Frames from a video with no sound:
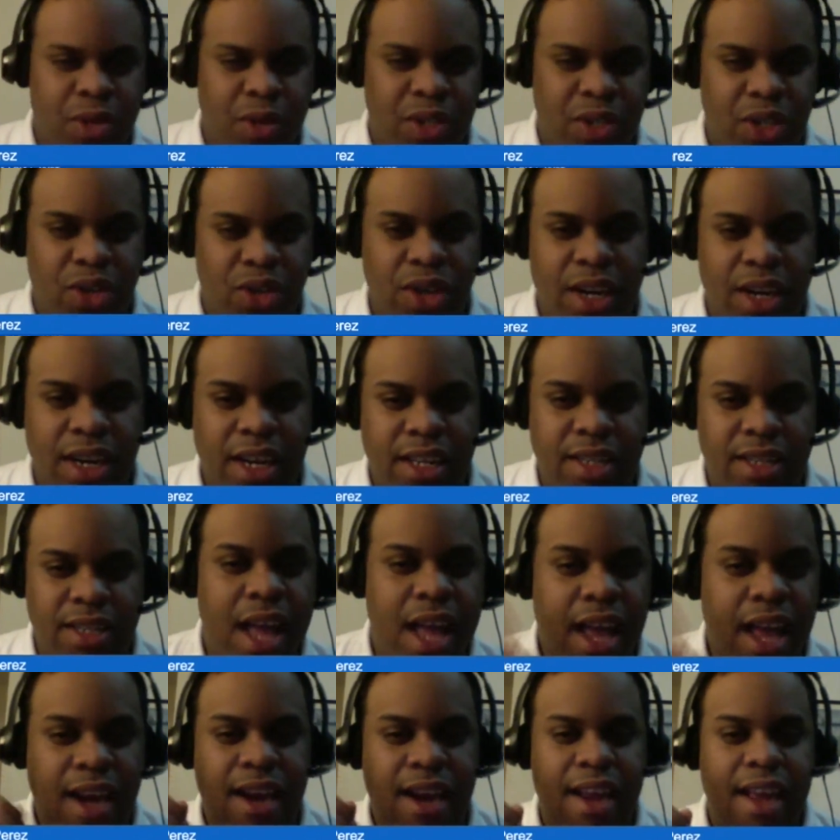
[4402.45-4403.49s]
transitioning
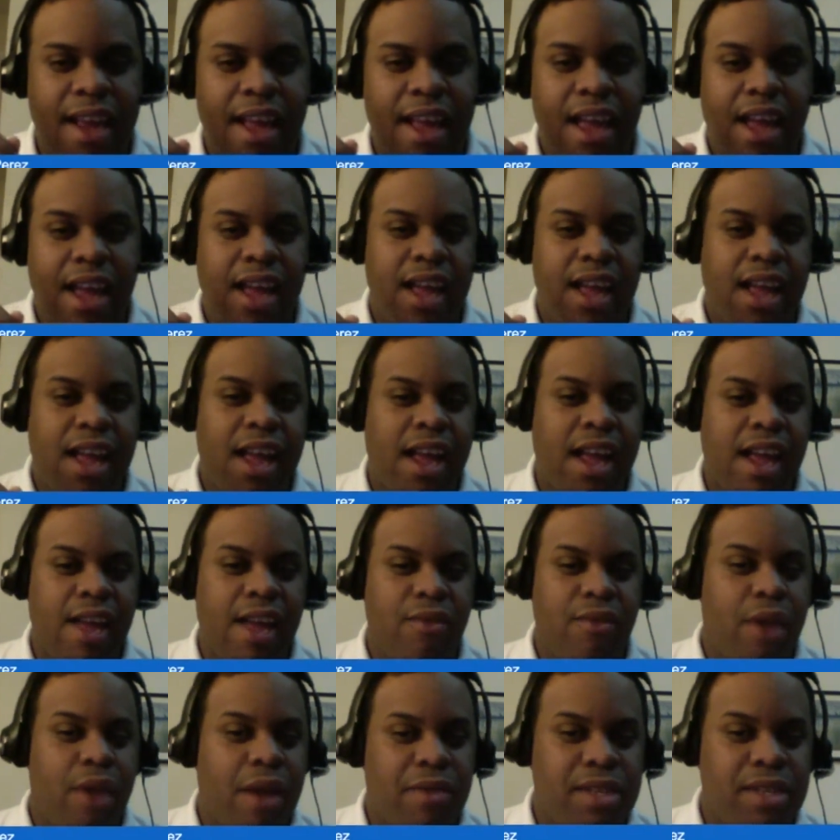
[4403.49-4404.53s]
into that,
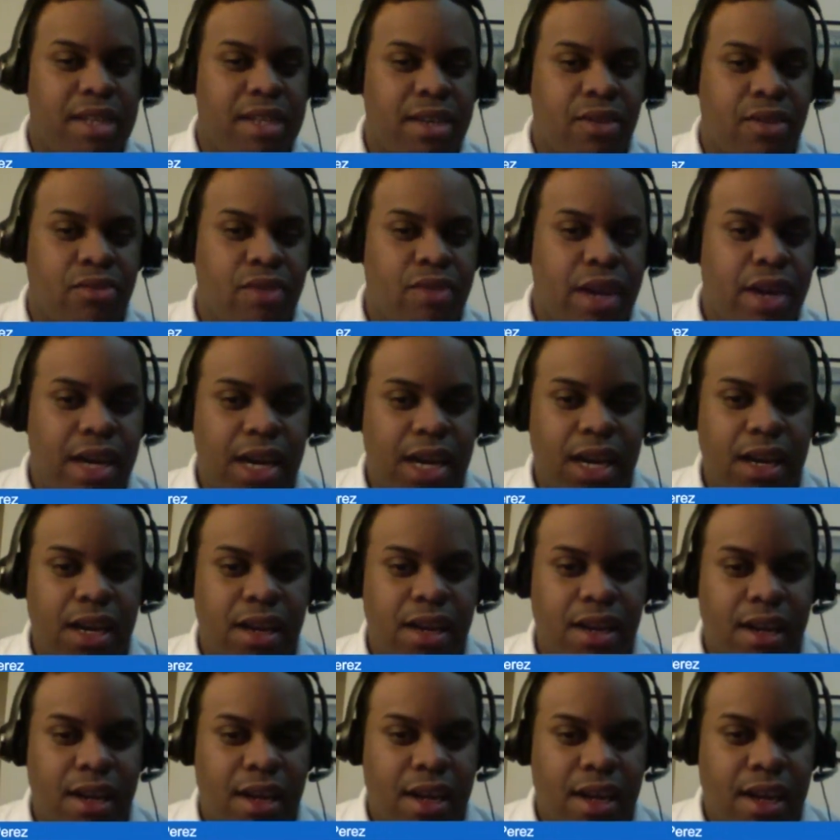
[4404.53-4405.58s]
if you haven't seen
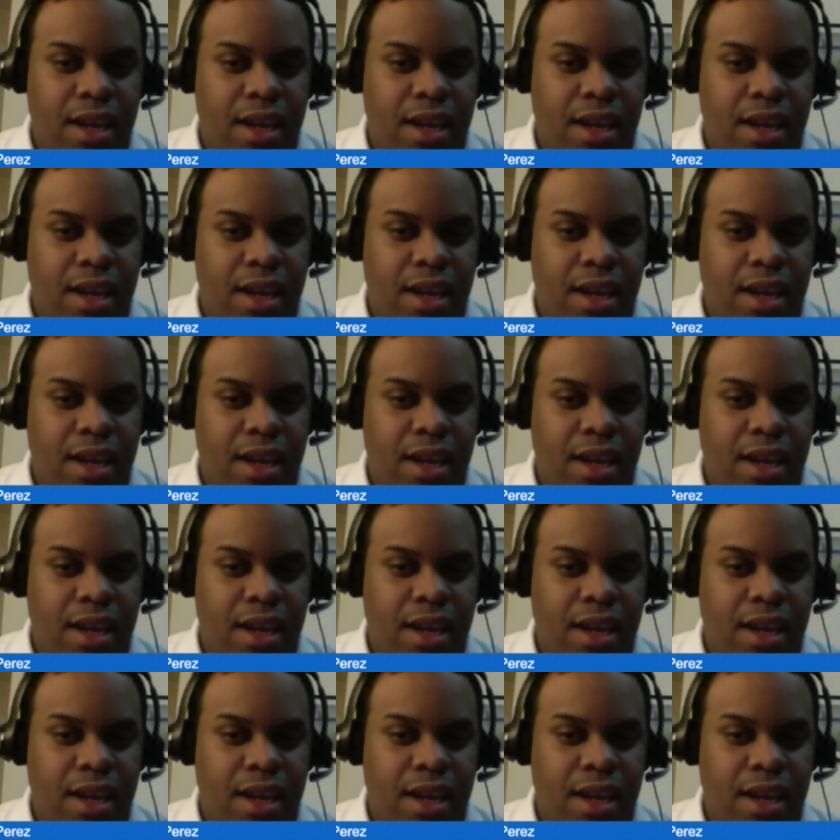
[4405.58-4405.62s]
already,